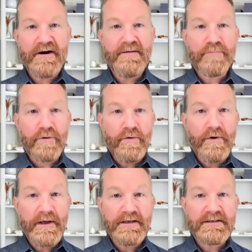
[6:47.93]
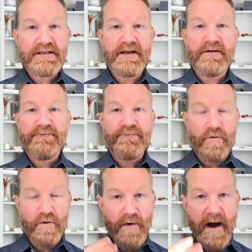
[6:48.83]
employees
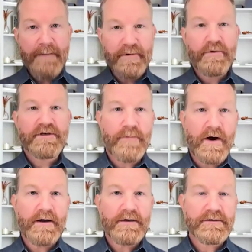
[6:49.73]
for rapid response.